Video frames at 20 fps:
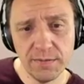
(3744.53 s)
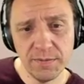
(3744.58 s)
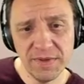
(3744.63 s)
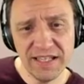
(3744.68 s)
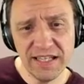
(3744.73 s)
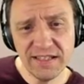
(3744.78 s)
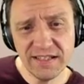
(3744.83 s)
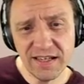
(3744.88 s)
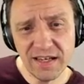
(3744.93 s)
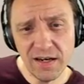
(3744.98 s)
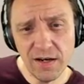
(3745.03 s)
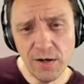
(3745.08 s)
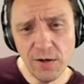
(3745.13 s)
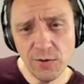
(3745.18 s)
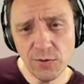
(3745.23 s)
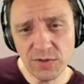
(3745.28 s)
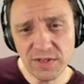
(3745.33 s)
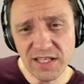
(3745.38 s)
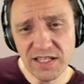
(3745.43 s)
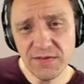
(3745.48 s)
But it's
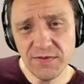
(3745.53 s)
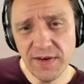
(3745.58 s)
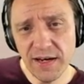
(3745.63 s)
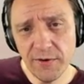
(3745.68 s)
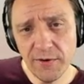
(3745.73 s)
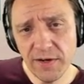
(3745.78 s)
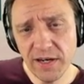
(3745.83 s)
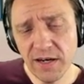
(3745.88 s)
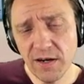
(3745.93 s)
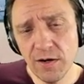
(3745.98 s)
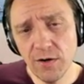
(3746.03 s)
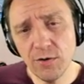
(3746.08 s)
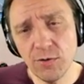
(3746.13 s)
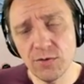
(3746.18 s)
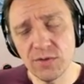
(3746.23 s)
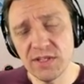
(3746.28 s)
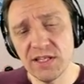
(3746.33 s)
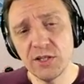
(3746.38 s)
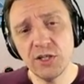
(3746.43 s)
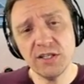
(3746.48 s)
close. It's very
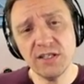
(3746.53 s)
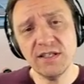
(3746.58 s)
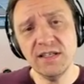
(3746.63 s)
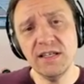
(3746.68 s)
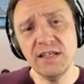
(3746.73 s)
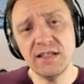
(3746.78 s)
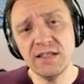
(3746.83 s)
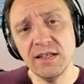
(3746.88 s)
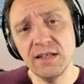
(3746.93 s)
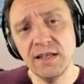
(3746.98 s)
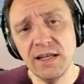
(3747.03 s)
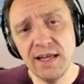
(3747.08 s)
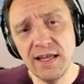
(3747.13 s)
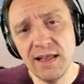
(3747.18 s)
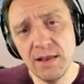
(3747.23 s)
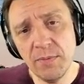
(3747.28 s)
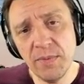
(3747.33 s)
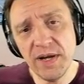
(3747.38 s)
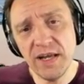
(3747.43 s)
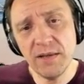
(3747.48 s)
close. He just needs a
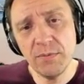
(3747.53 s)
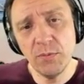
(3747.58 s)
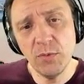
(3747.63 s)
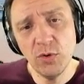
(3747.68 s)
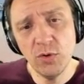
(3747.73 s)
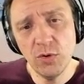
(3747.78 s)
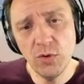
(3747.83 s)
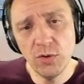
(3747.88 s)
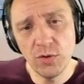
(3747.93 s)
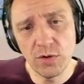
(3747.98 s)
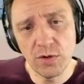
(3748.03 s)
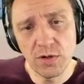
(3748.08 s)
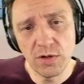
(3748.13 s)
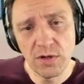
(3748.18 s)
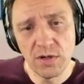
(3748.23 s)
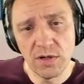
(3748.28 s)
little bit more.